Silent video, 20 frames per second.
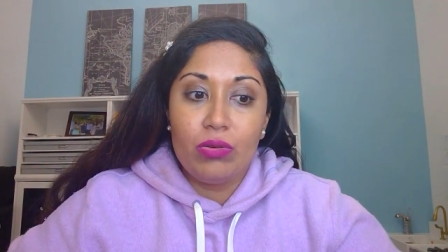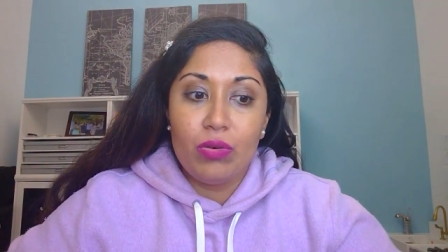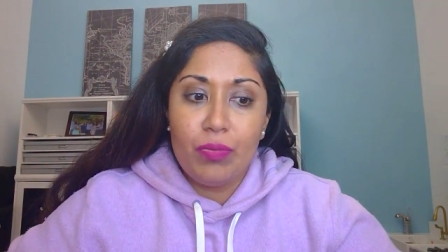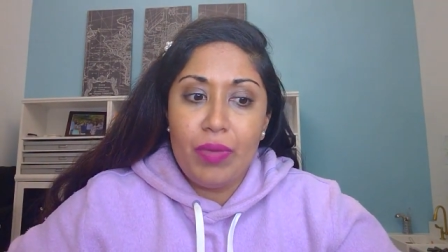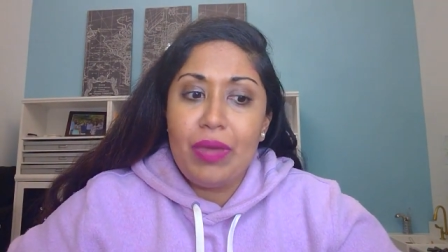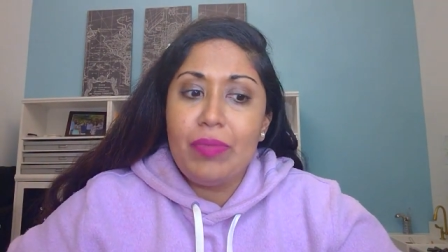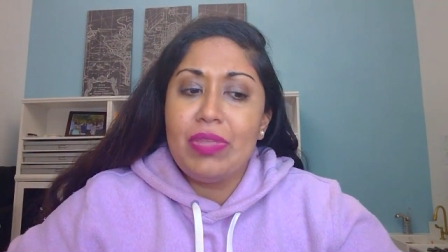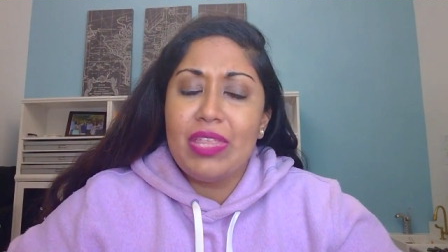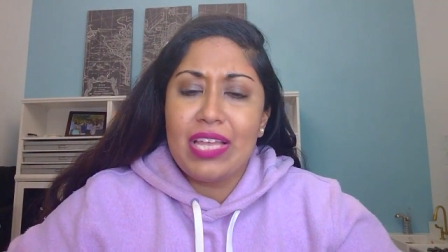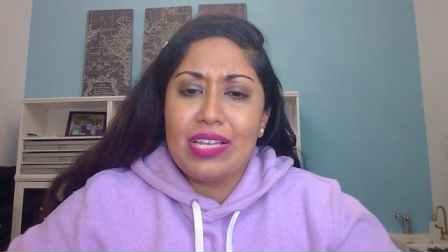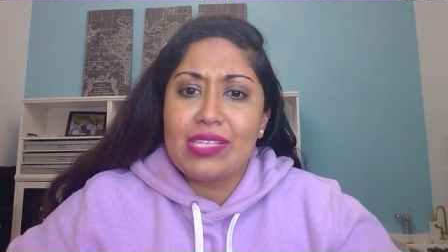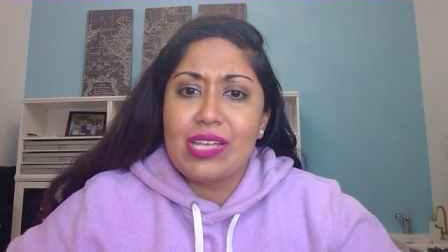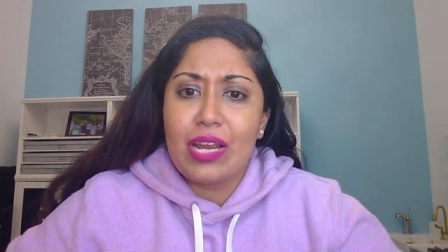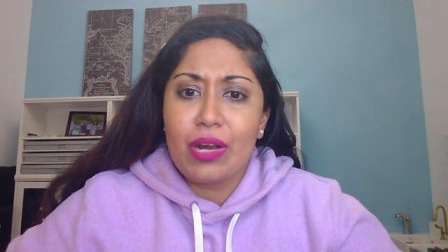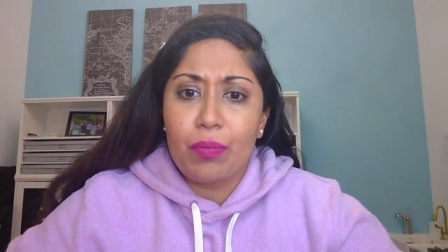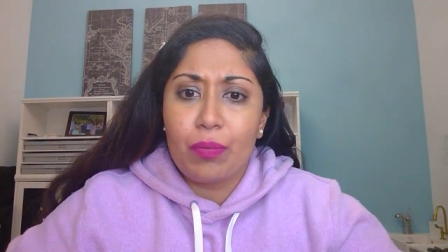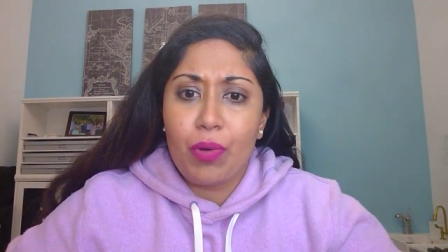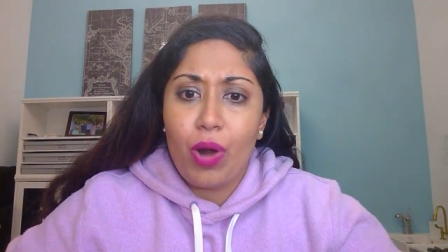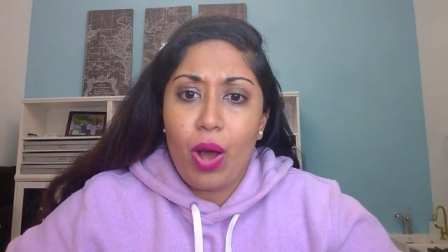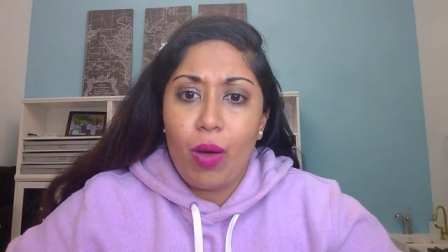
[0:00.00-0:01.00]
well, maybe that's
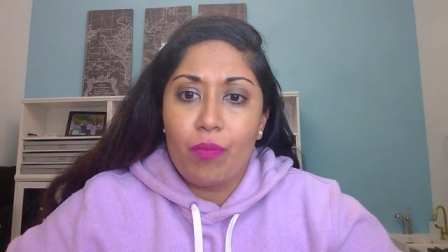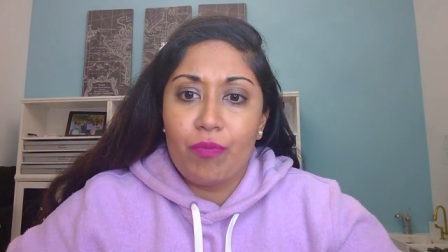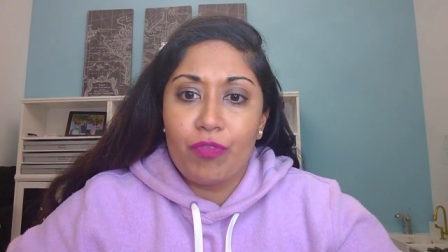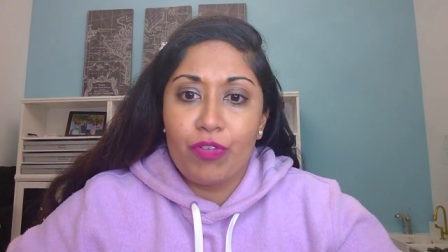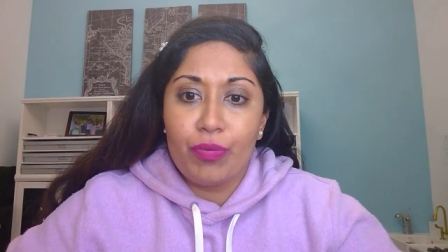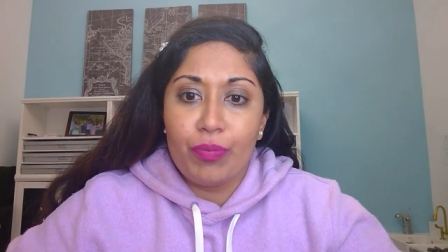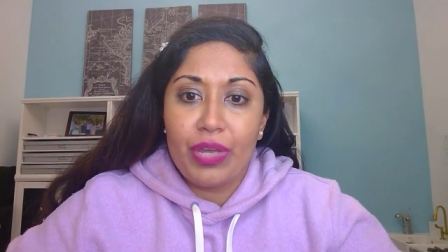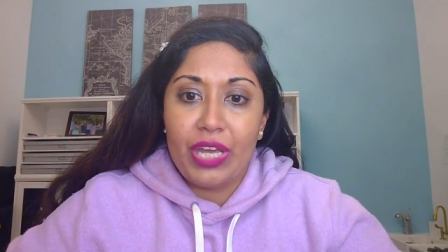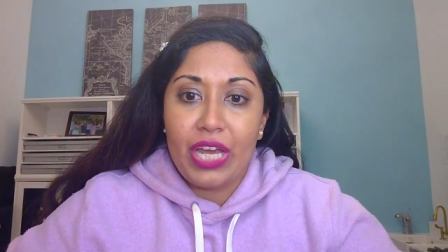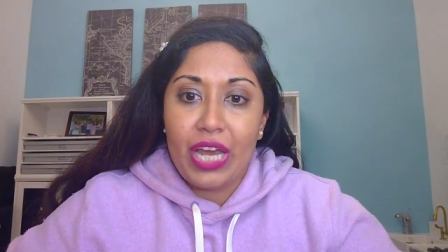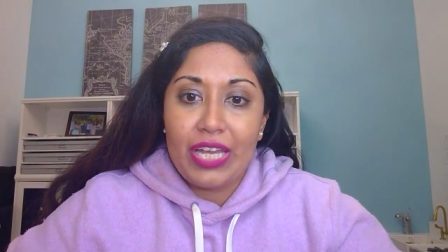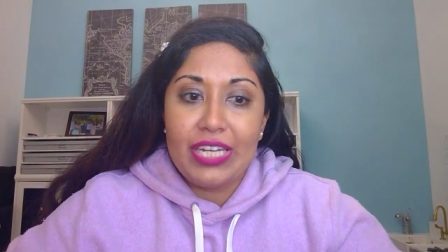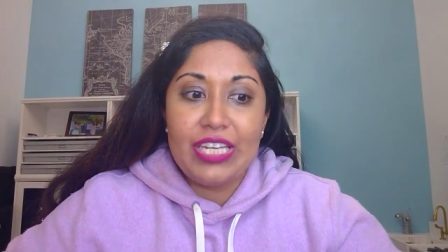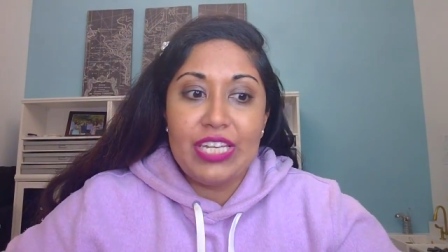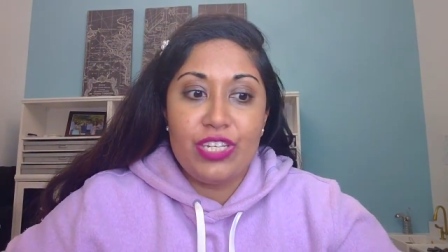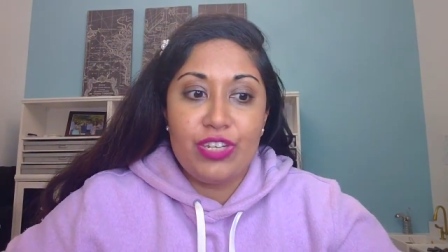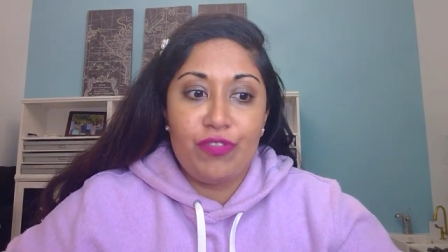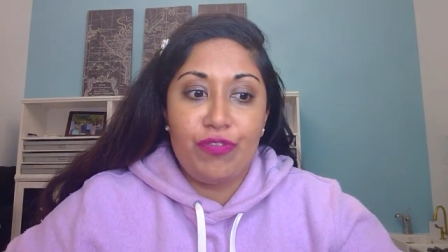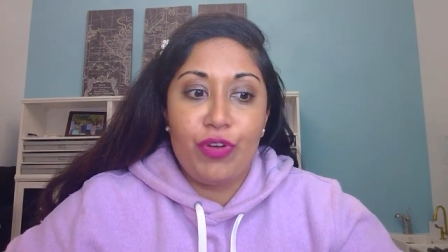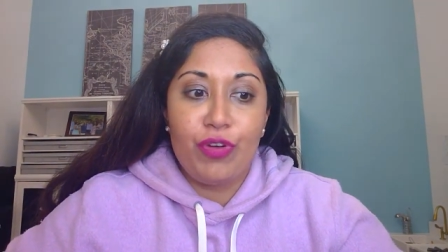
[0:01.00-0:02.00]
not a problem for me. I
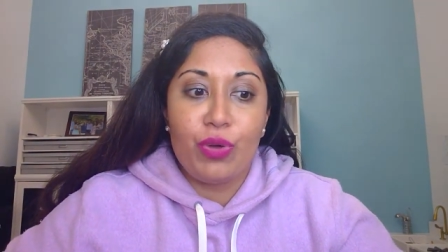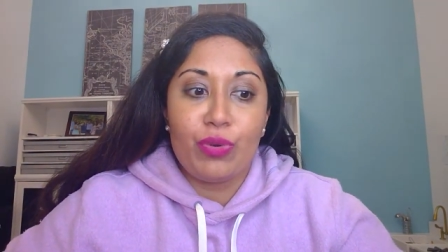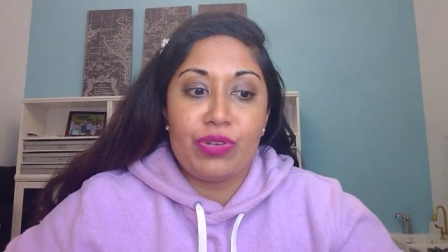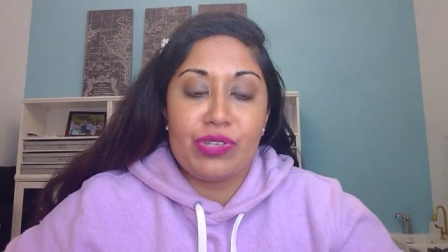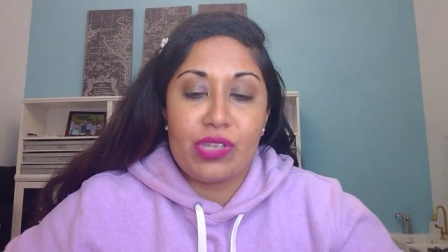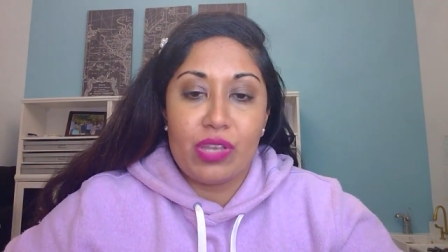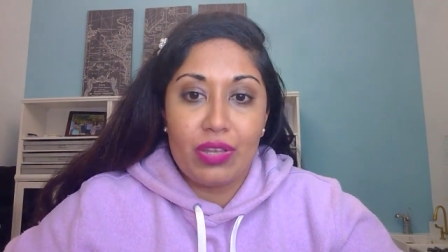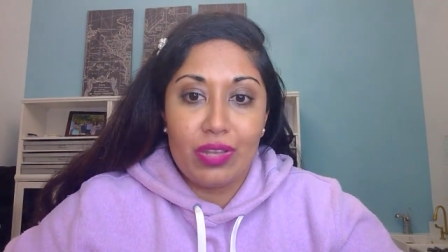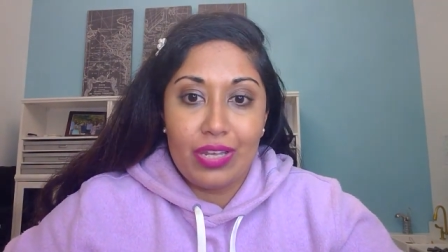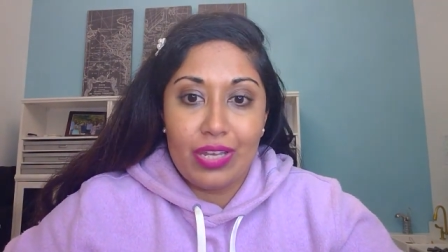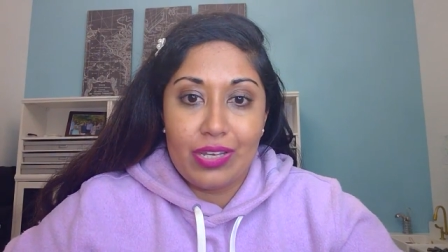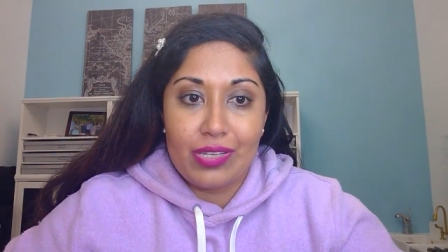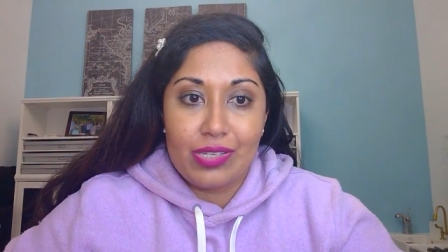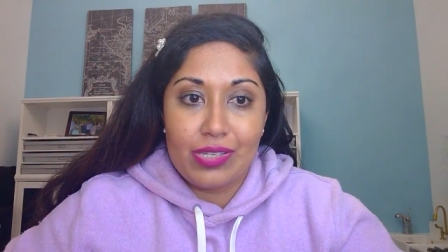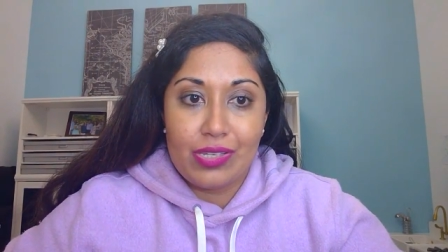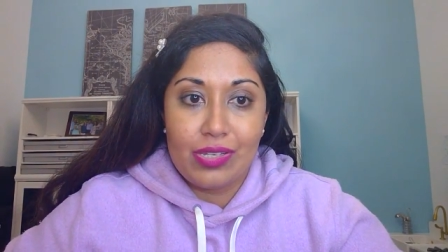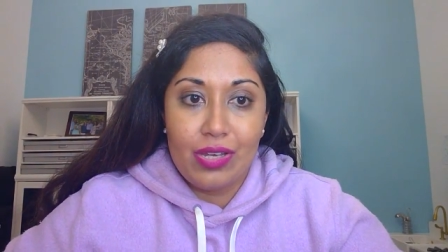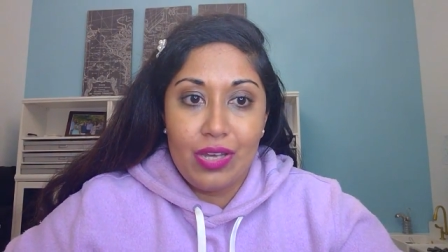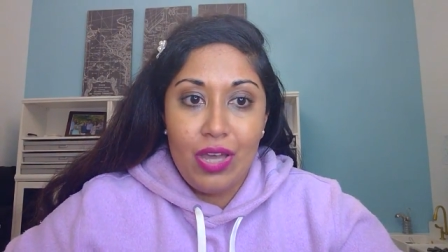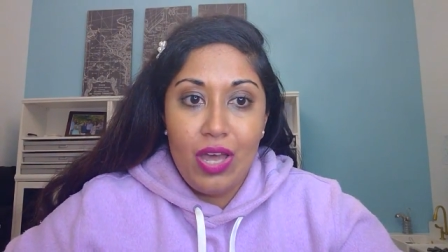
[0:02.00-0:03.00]
need to focus on
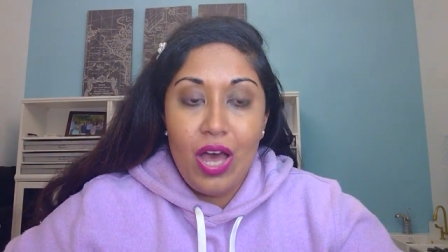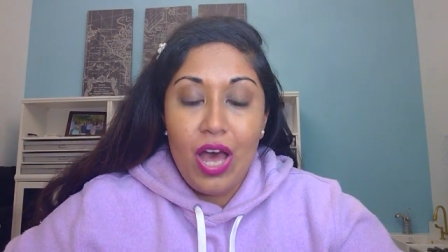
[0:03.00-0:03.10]
this.